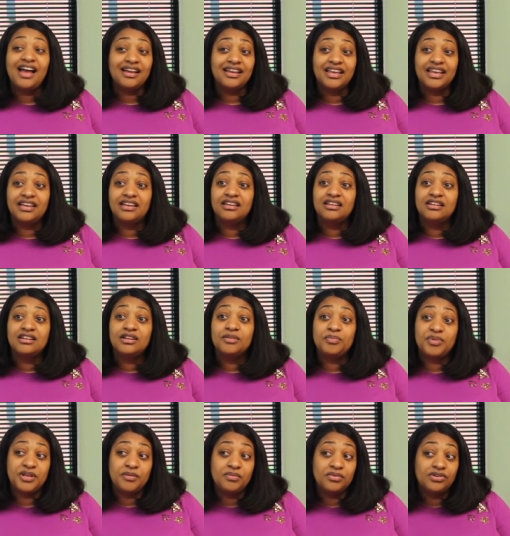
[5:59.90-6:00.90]
I can. The
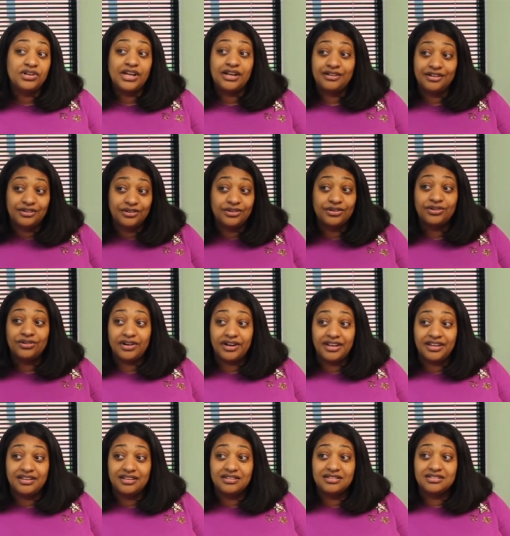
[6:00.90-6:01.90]
people out here are
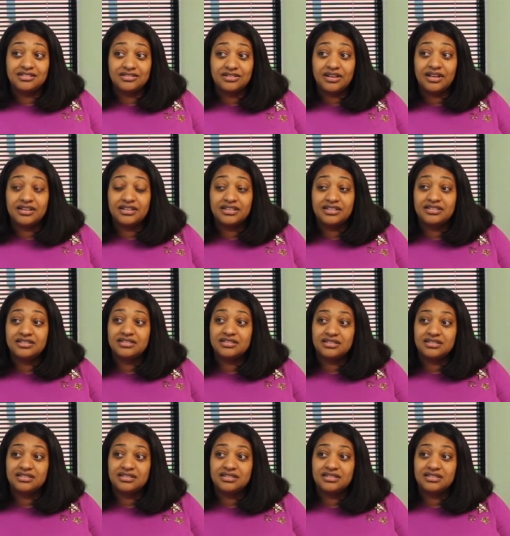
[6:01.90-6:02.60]
great, so I could